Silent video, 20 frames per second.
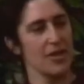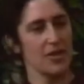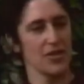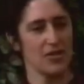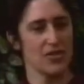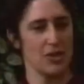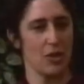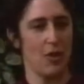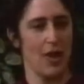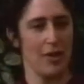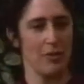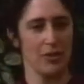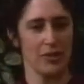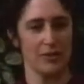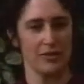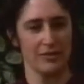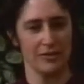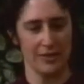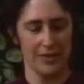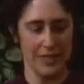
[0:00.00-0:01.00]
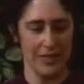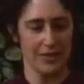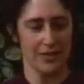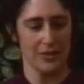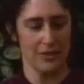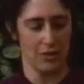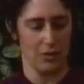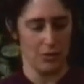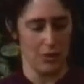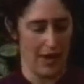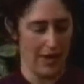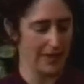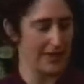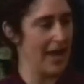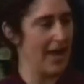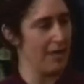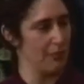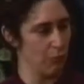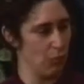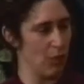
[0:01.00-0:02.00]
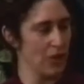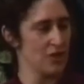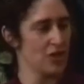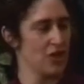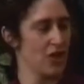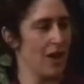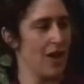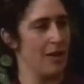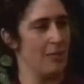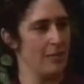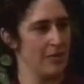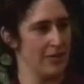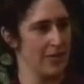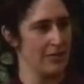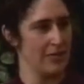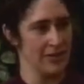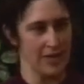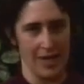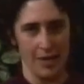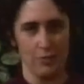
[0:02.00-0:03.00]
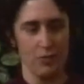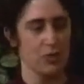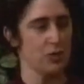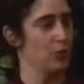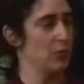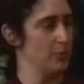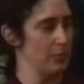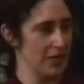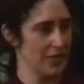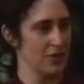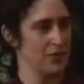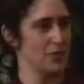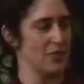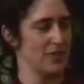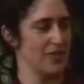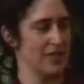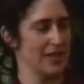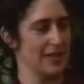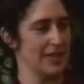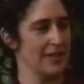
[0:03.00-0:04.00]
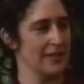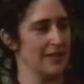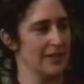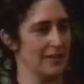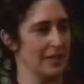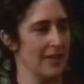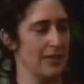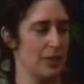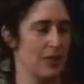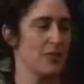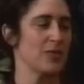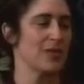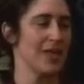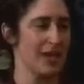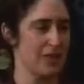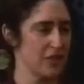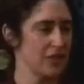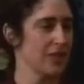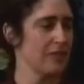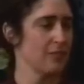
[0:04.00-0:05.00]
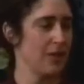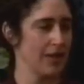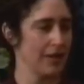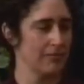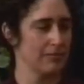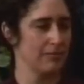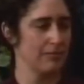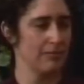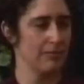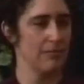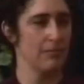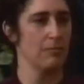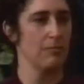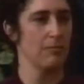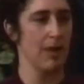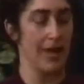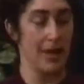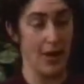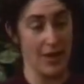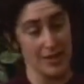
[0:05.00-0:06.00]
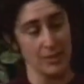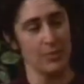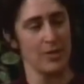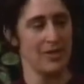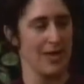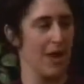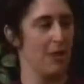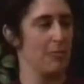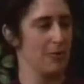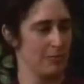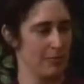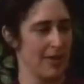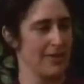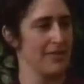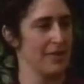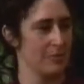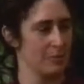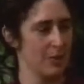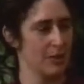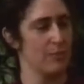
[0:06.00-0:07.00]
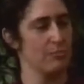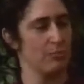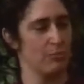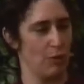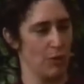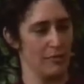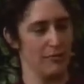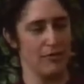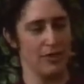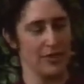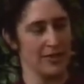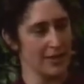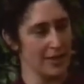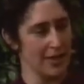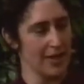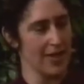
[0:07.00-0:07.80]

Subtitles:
So I would, I'd have one job, and then the neighbors would be interested. And it was actually my husband now, but then my boyfriend.